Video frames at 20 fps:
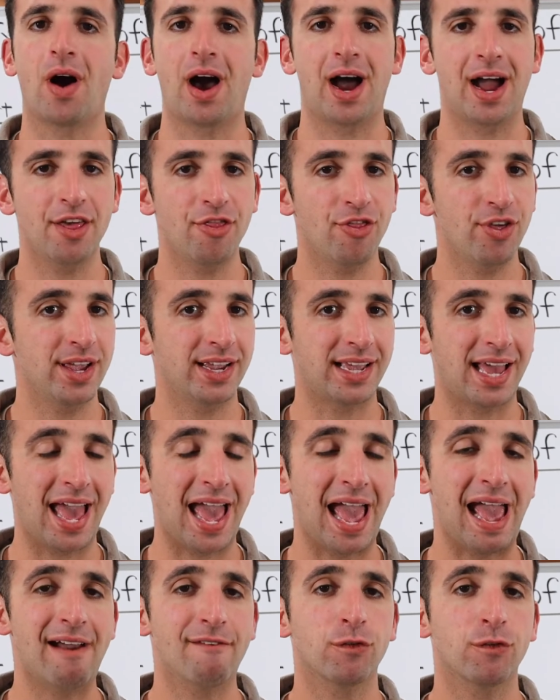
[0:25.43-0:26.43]
I think
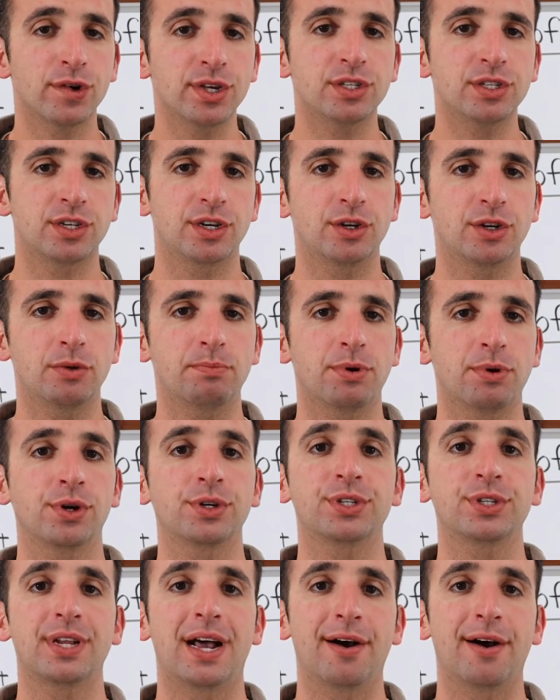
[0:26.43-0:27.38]
every single person